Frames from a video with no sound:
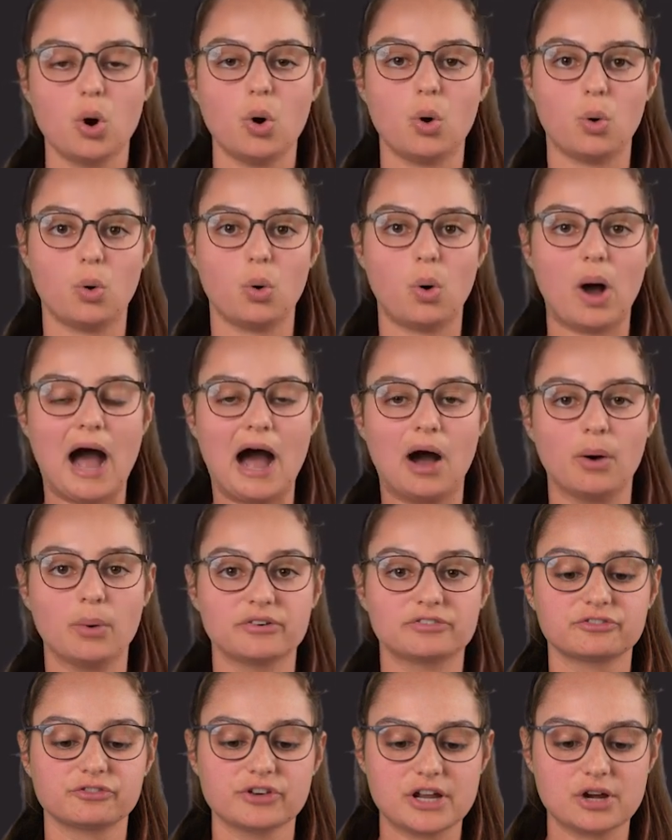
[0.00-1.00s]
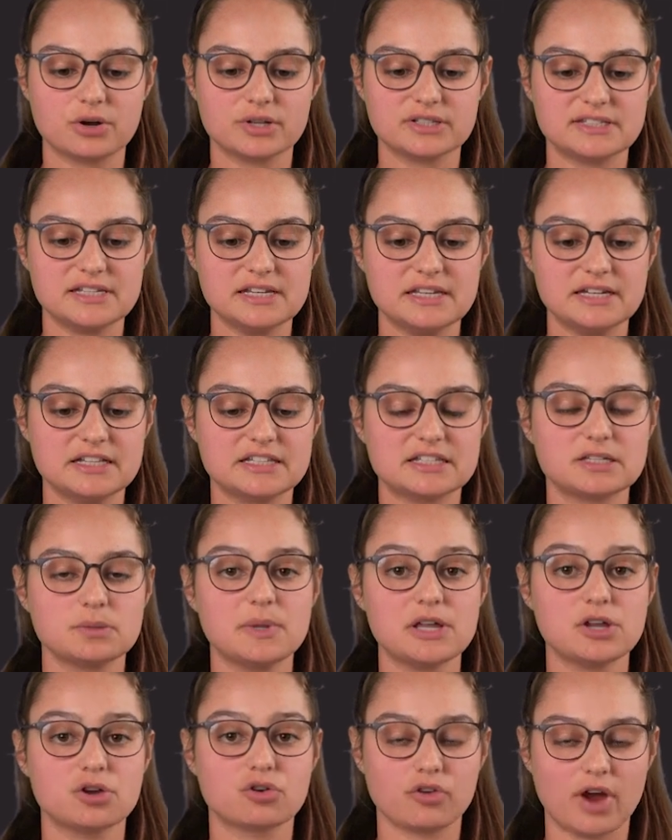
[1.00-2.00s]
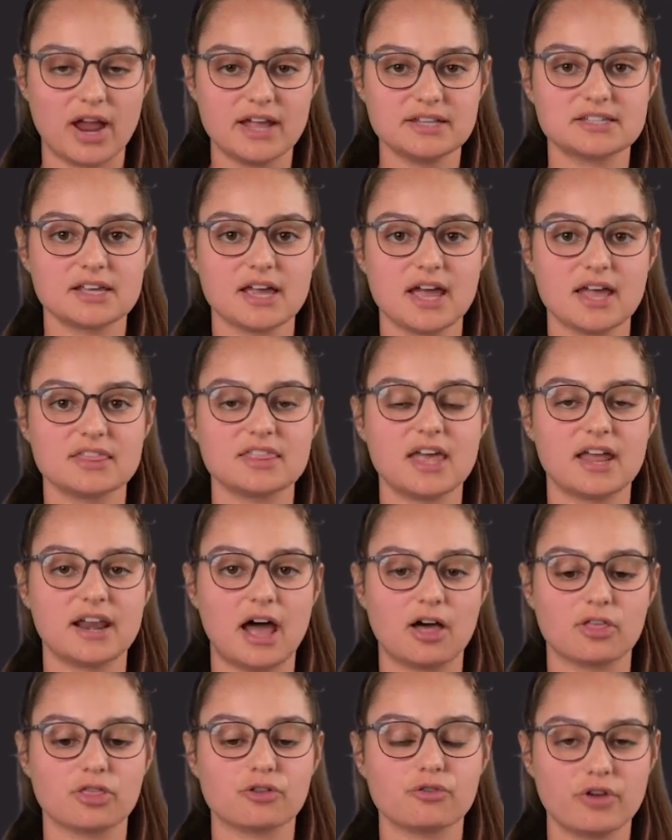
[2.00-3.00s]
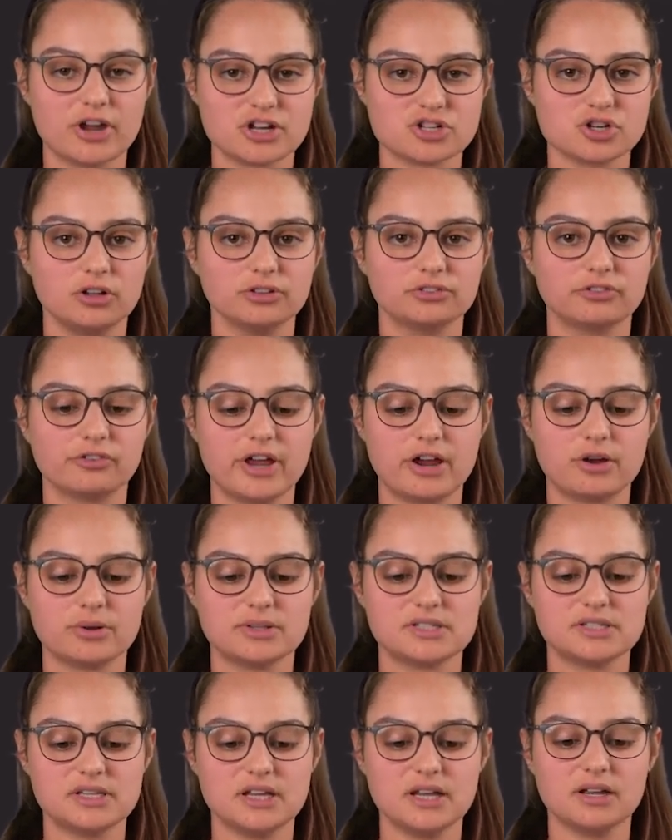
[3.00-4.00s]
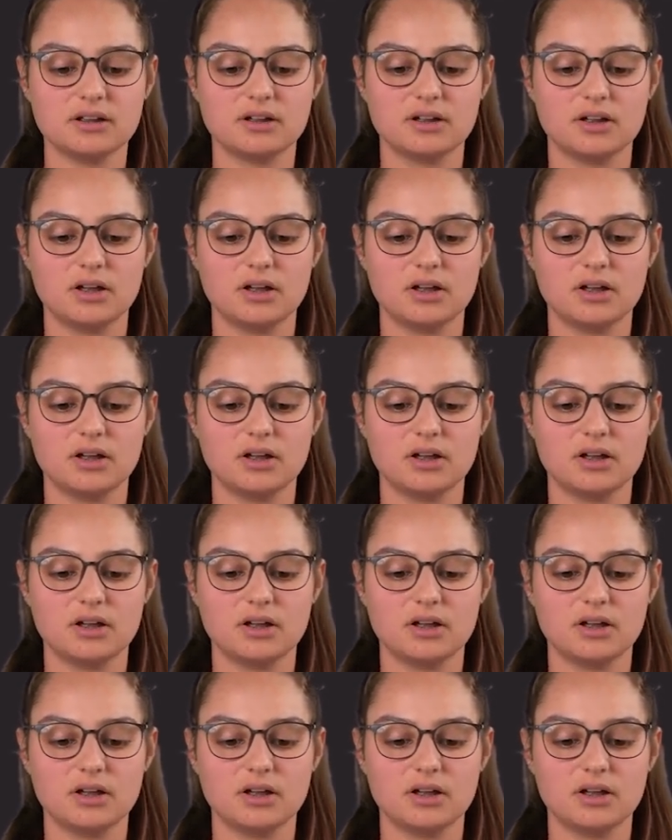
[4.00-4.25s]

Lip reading: or our frequency needs to be greater than our threshold frequency,